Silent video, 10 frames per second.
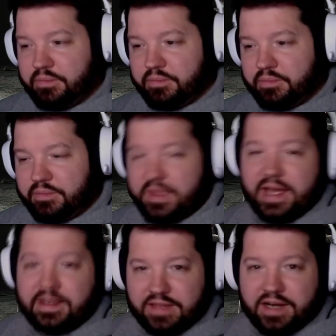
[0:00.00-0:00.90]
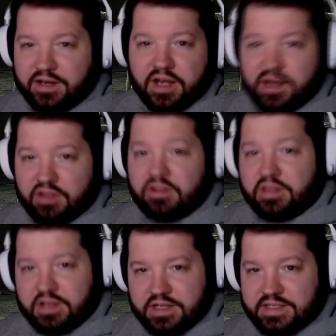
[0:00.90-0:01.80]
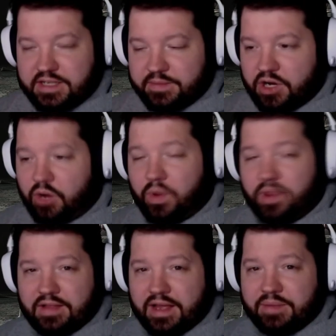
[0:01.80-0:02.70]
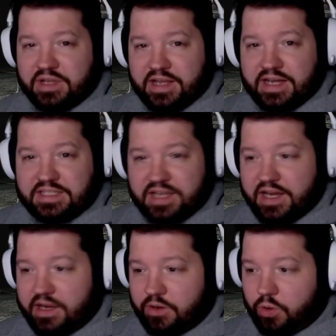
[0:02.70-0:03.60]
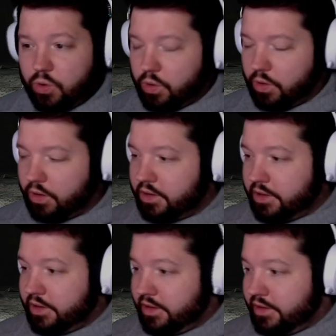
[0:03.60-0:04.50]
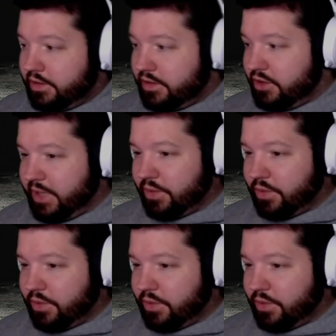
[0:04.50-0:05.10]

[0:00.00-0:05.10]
that gun other than the DT MDR, whether that be the SA or, oh man,